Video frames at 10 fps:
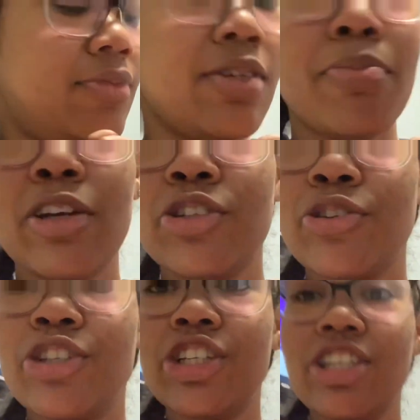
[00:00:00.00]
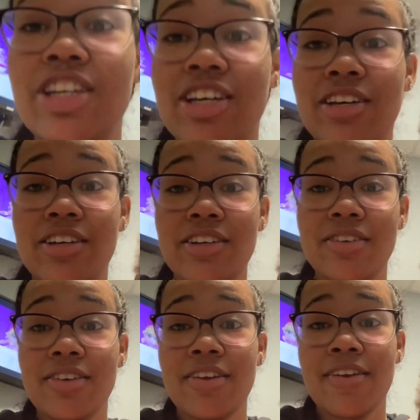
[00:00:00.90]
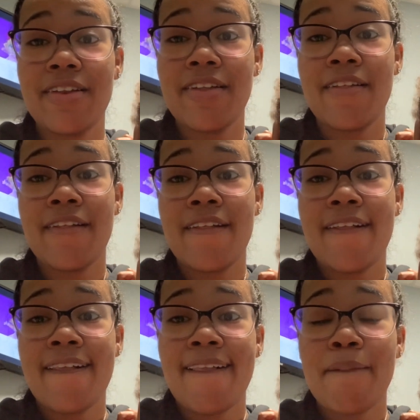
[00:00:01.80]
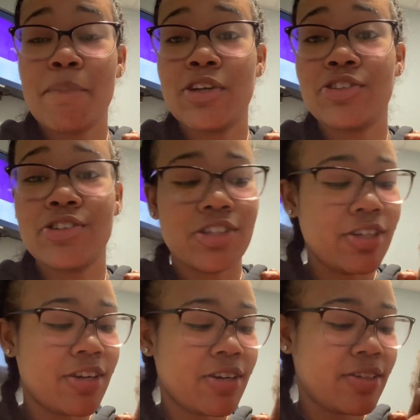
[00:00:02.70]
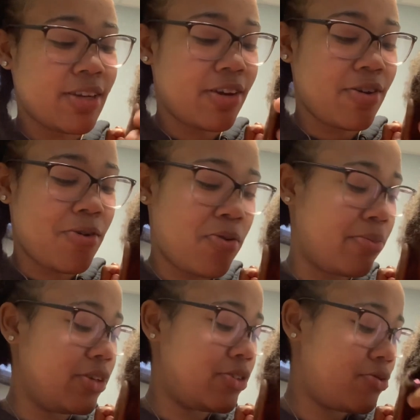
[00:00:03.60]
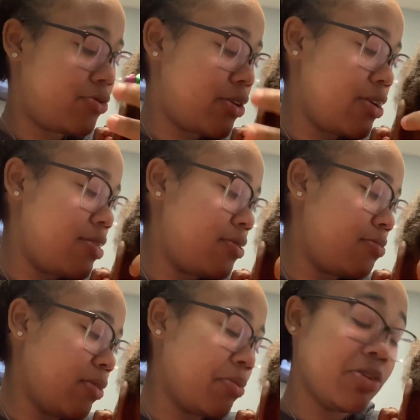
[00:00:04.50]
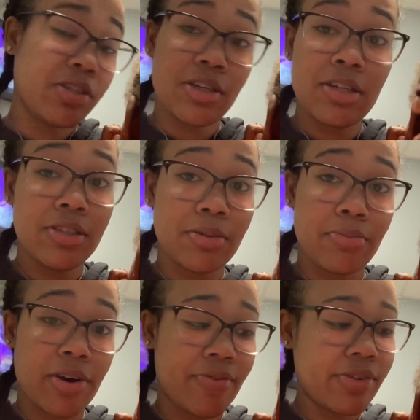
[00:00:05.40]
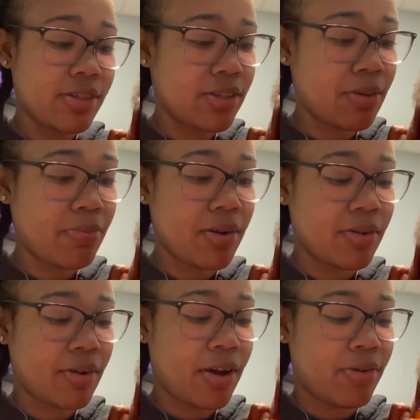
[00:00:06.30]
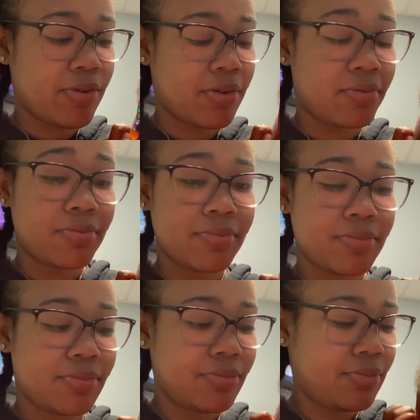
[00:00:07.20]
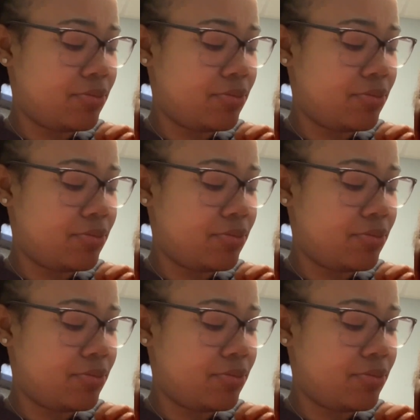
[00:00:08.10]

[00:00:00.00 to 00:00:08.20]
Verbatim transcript: and make sure she good. Make sure she good. Take her home, be straight. Maybe she eat some breakfast or something. I don't know.